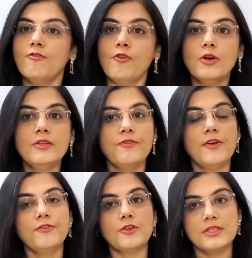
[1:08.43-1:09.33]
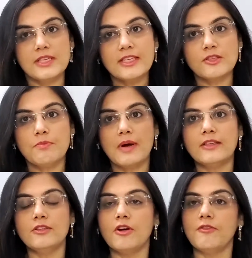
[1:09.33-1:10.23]
4th, 5th or 6th
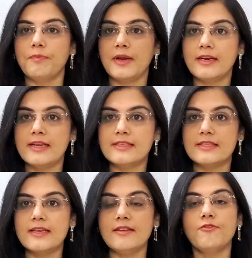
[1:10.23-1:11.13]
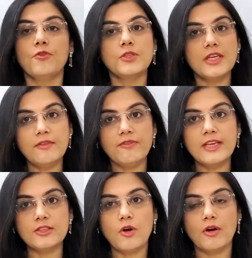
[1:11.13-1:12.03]
month of pregnancy, 14
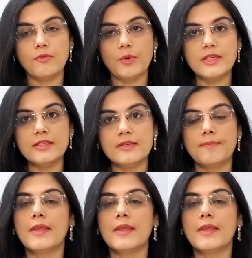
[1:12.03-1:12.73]
weeks onwards.